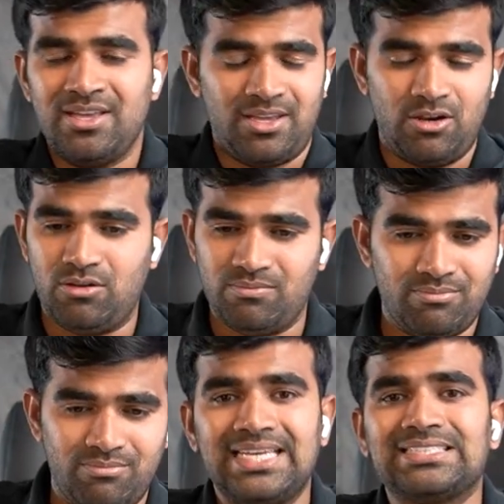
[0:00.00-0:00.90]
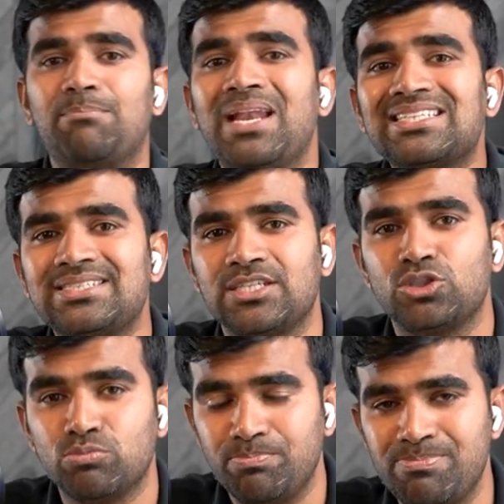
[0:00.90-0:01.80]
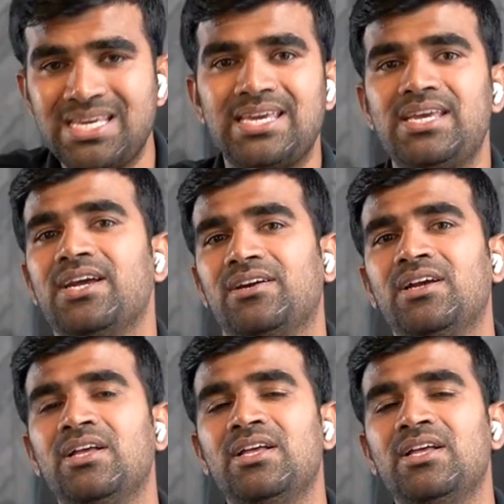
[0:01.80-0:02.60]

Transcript: you know, it's a blessing to be here,